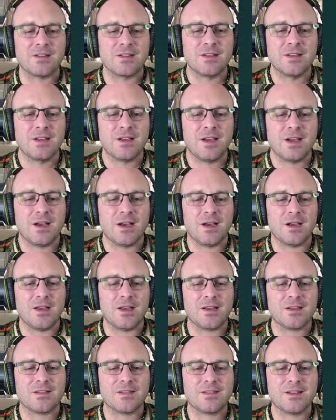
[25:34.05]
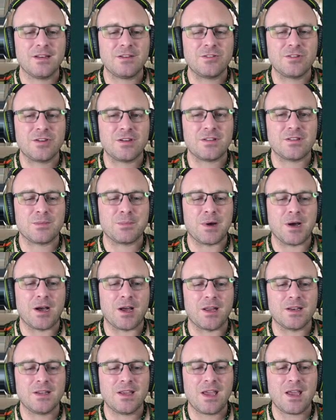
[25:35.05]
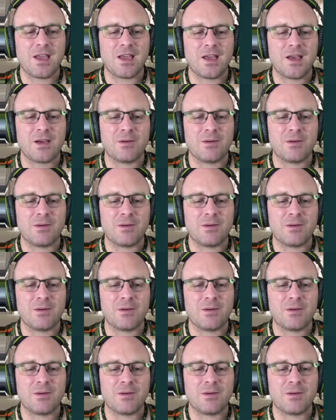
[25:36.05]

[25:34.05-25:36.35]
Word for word: Uh, extinction spot. Yeah.